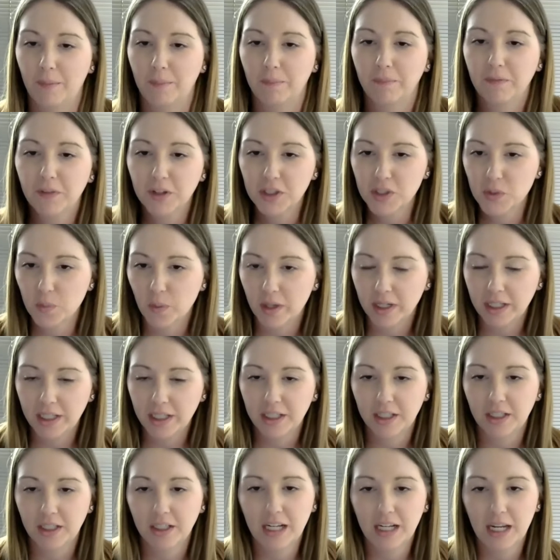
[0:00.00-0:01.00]
First one
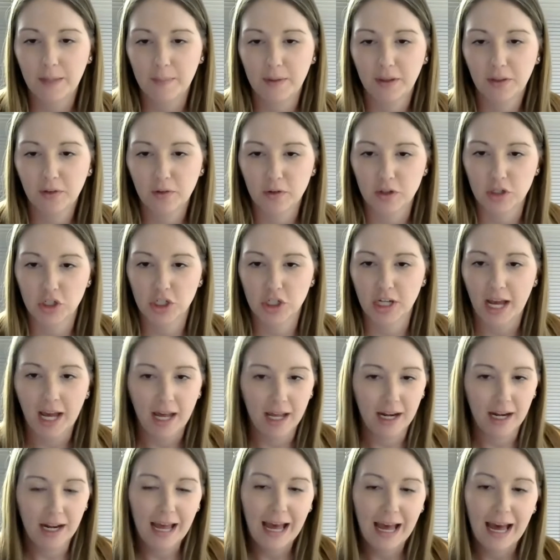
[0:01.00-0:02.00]
here came in through the chat.
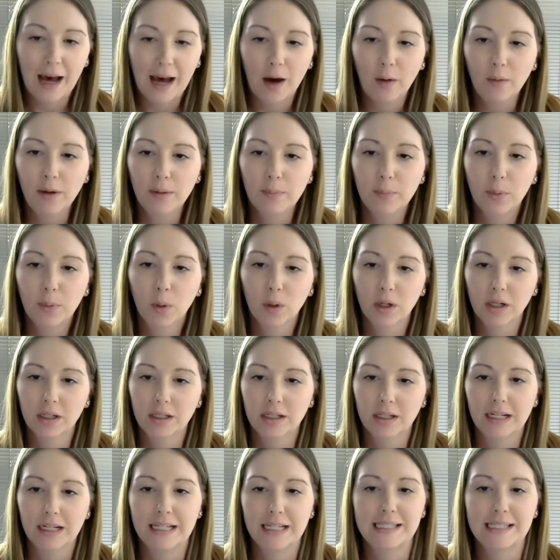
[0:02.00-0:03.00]
How important
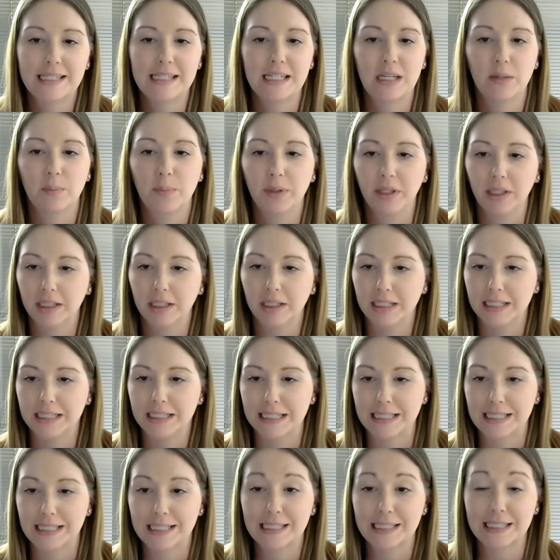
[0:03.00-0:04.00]
is the ability to
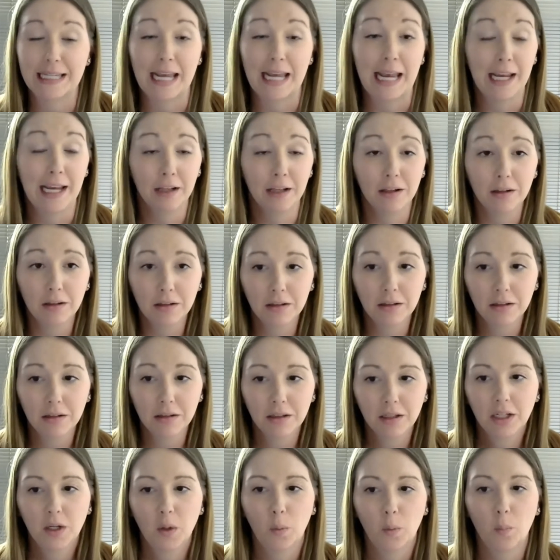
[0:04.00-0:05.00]
scale
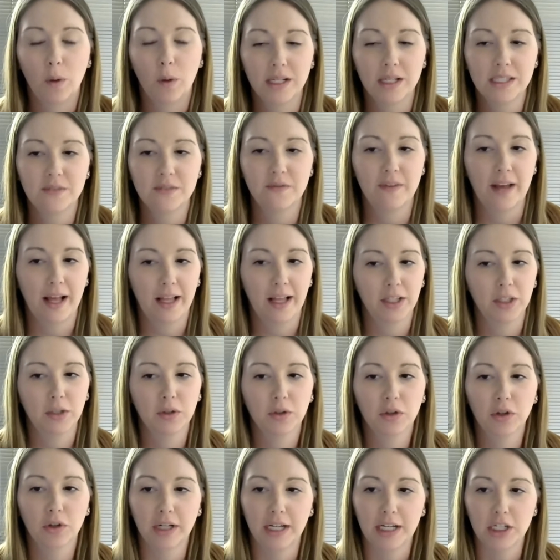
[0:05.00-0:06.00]
once value
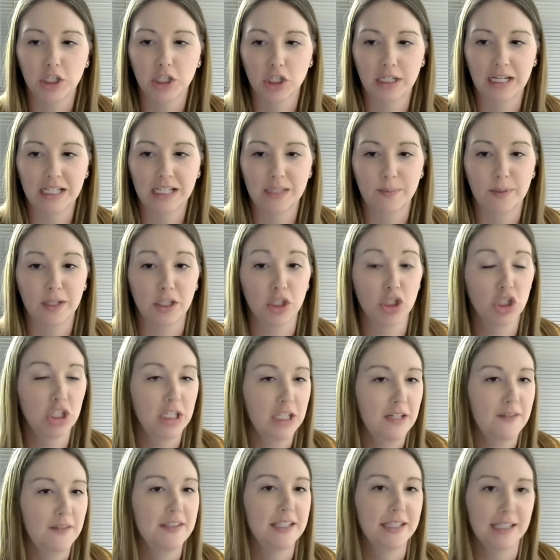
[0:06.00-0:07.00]
creation has been
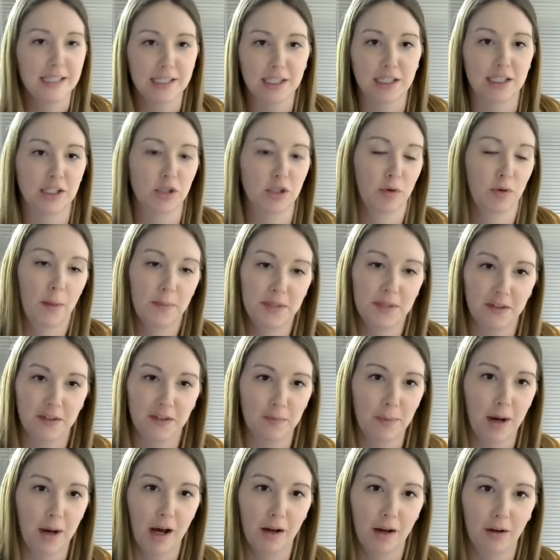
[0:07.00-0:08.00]
achieved in this disruptive
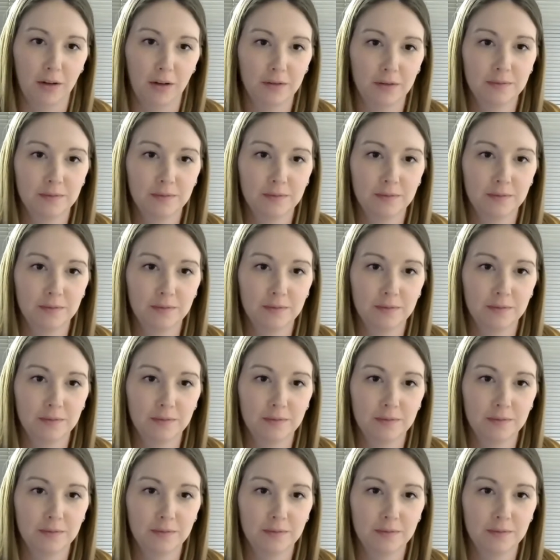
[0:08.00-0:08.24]
model?